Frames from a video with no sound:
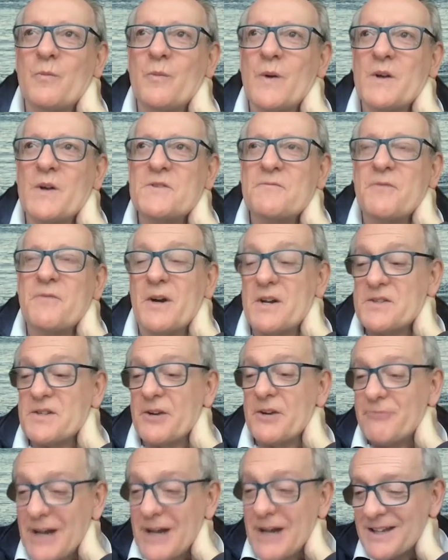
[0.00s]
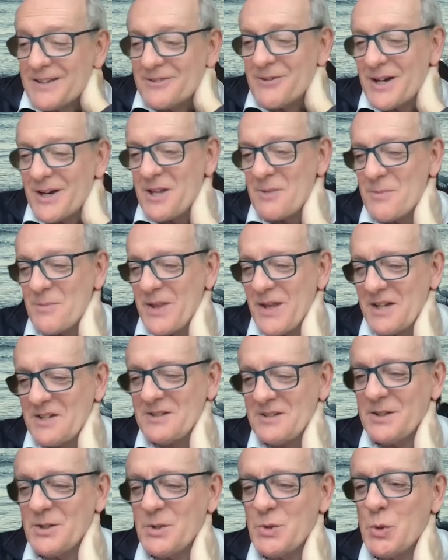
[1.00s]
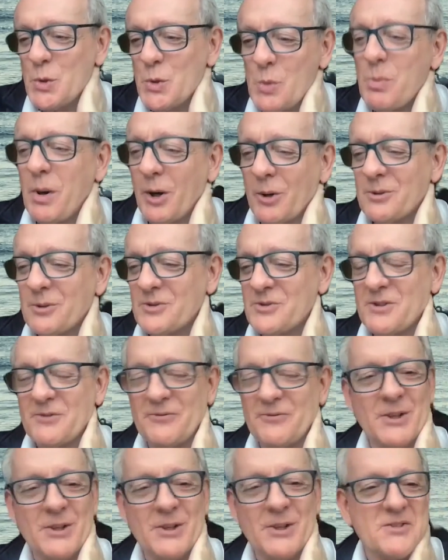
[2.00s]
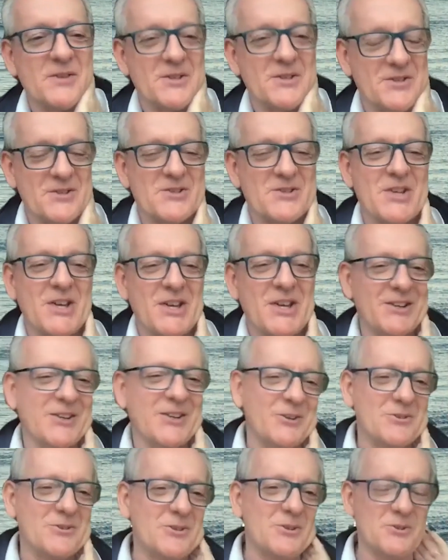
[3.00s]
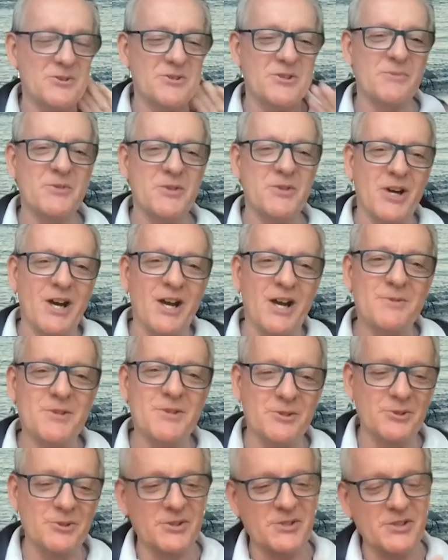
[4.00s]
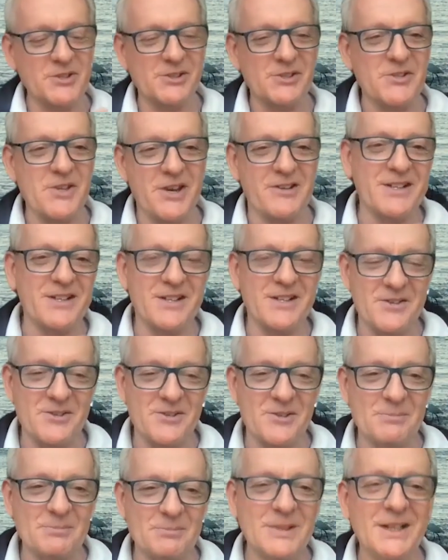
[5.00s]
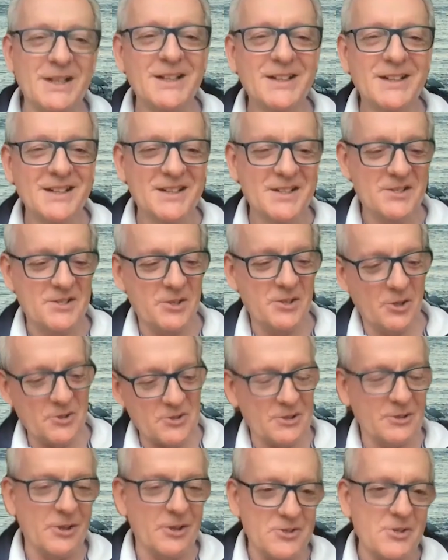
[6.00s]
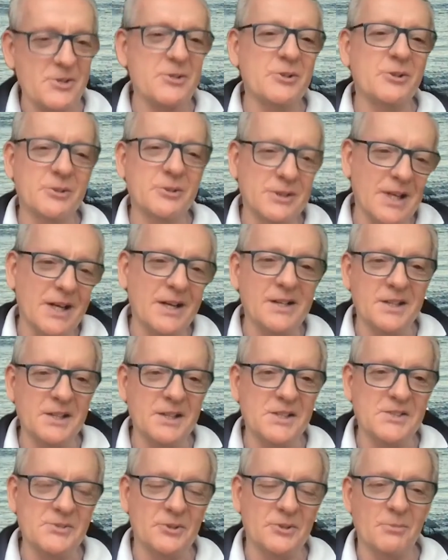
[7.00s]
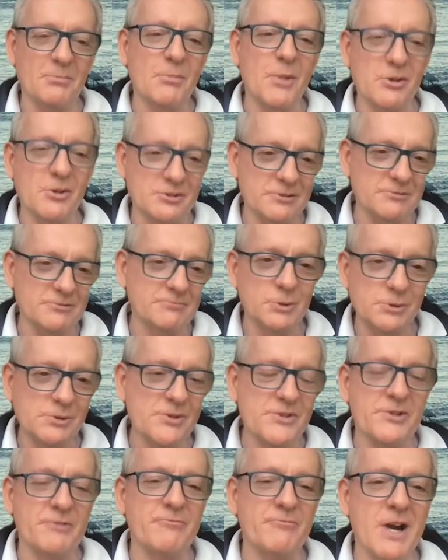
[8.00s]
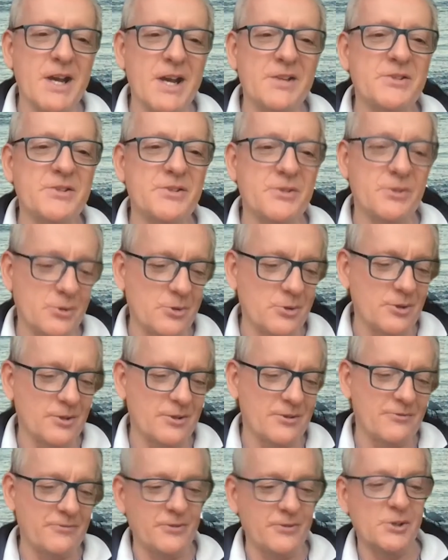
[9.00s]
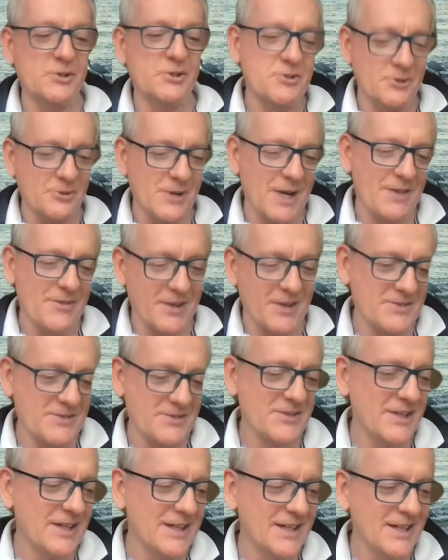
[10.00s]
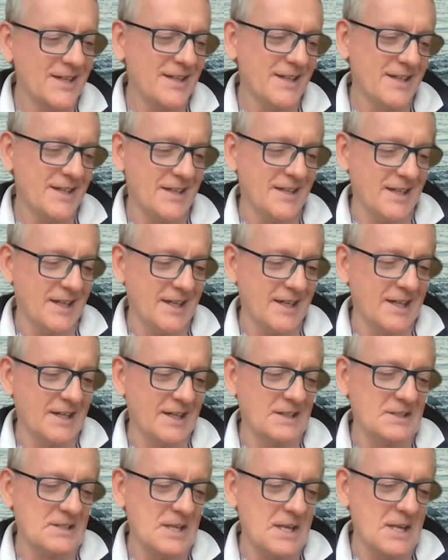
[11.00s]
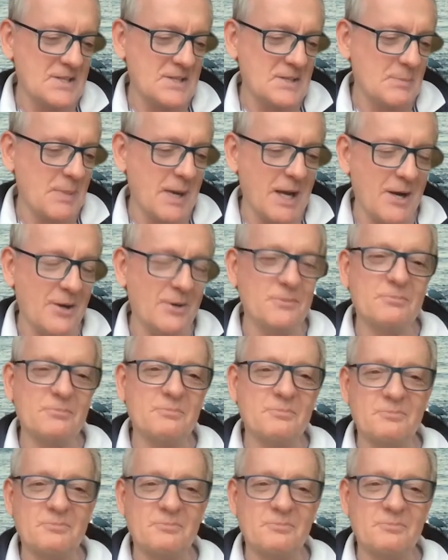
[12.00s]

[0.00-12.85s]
As far as I've read, right, they actually do polls of philosophers and say, do you subscribe to utilitarianism, deontological, i.e. sort of moral rules and rights, or virtue ethics? And it's about